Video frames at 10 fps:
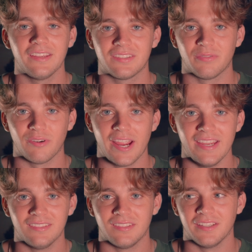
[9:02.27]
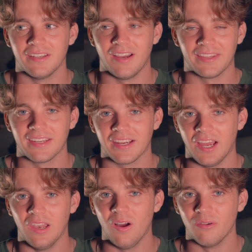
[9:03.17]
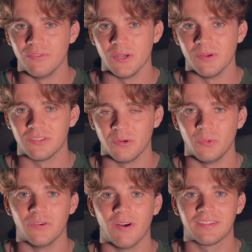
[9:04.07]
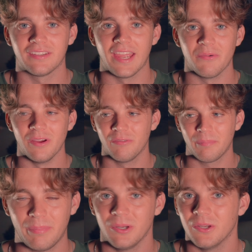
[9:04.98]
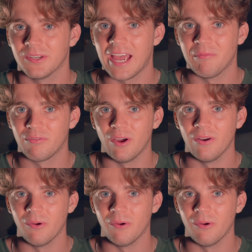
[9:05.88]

it's a phrase that I think a lot of viewers would resonate with. Put your damn phone